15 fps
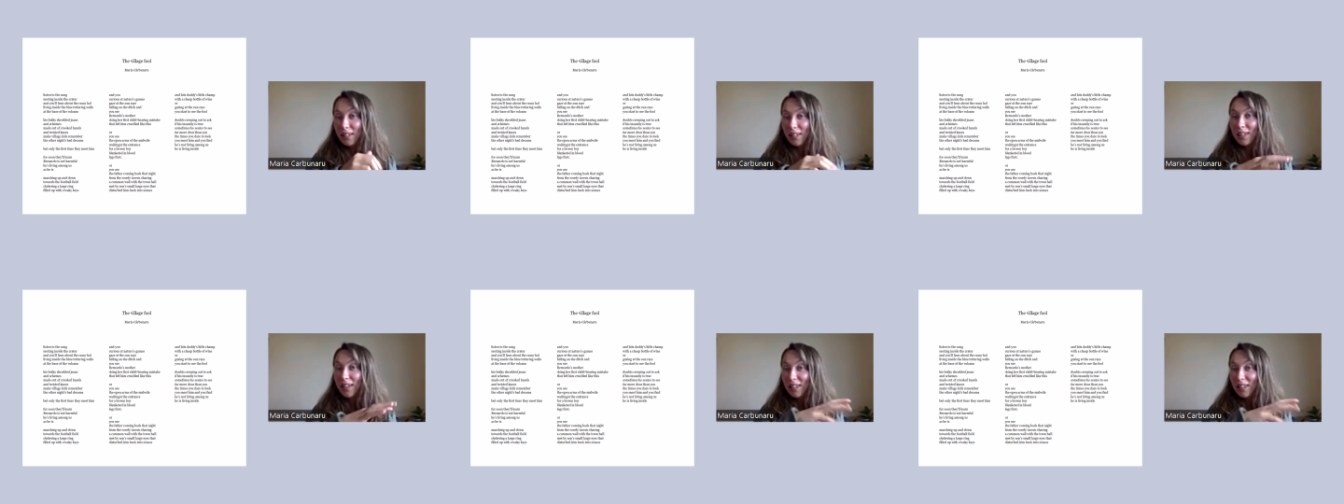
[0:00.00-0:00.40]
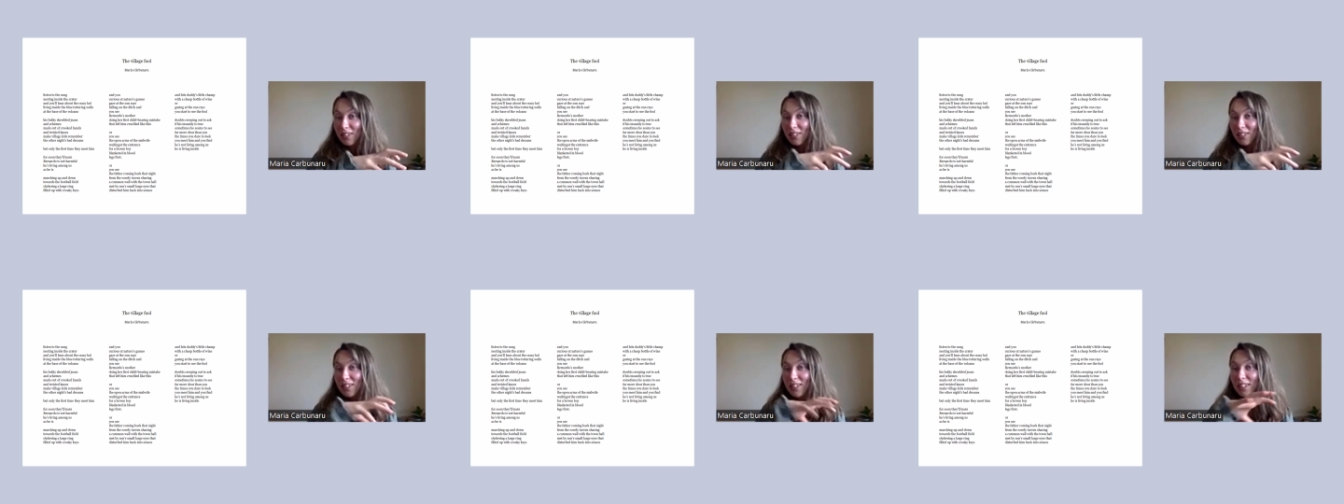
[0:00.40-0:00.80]
it
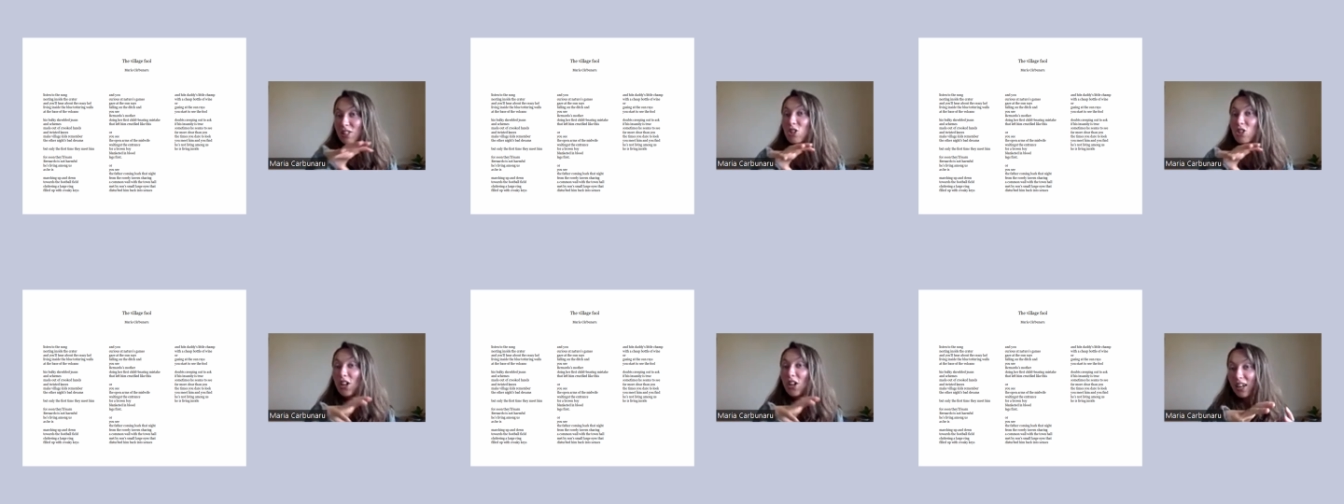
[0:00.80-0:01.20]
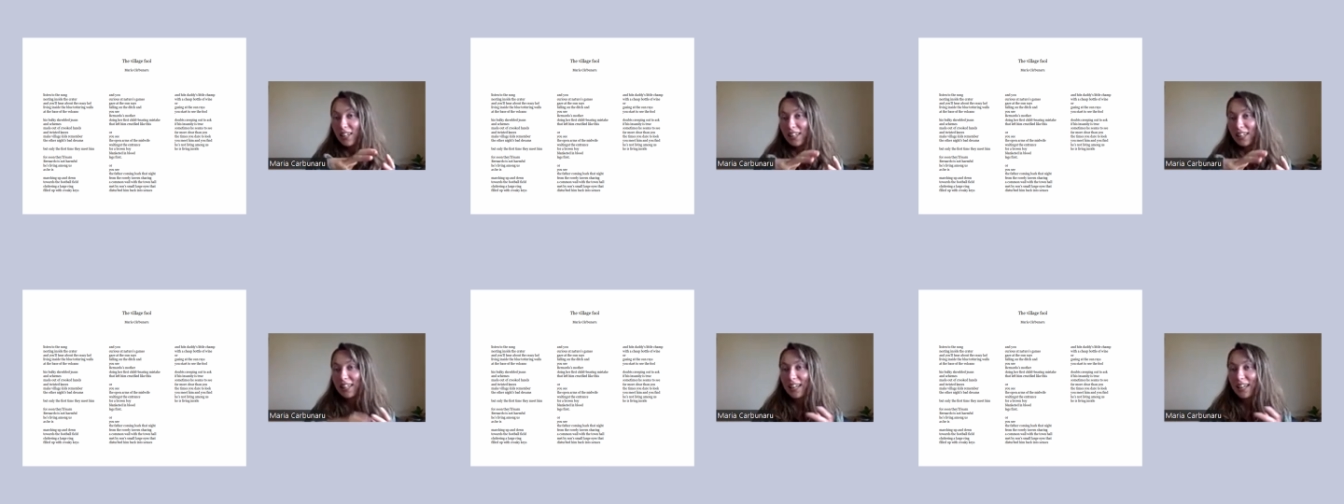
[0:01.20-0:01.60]
it
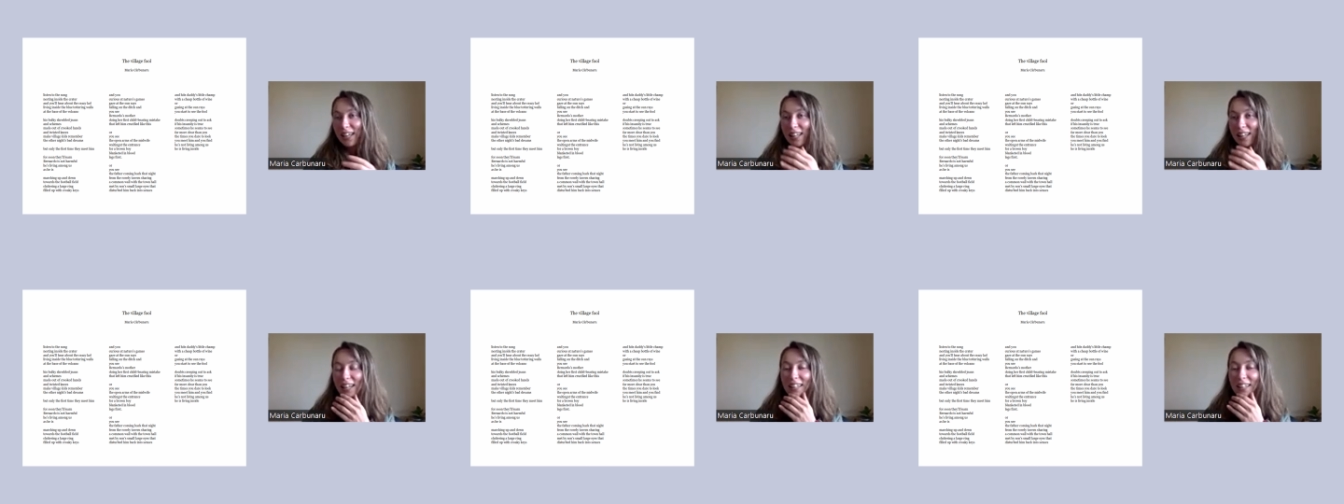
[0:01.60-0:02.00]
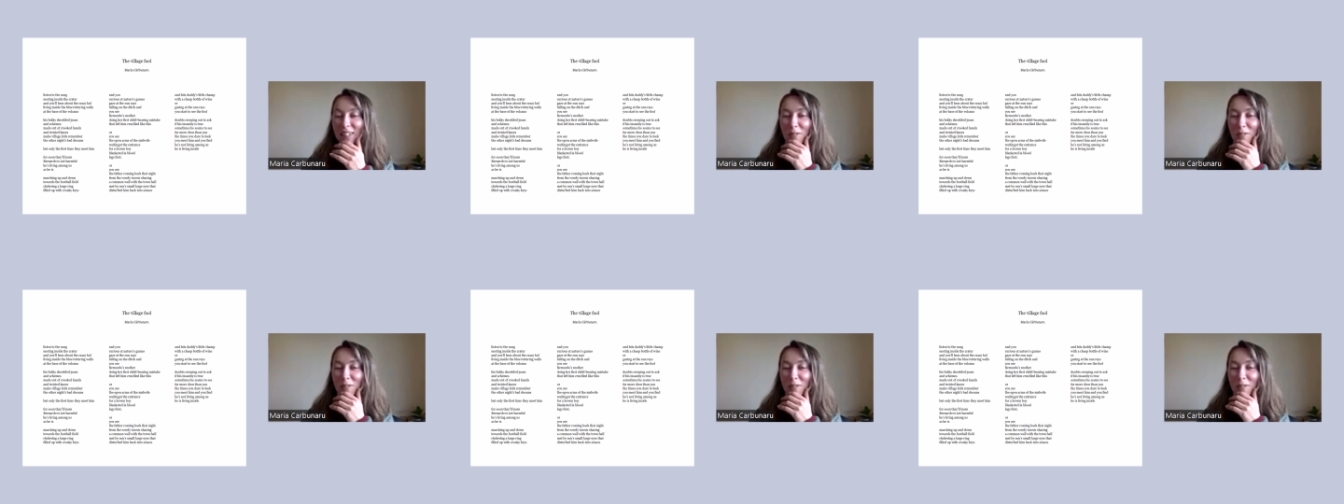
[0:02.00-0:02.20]
started like that.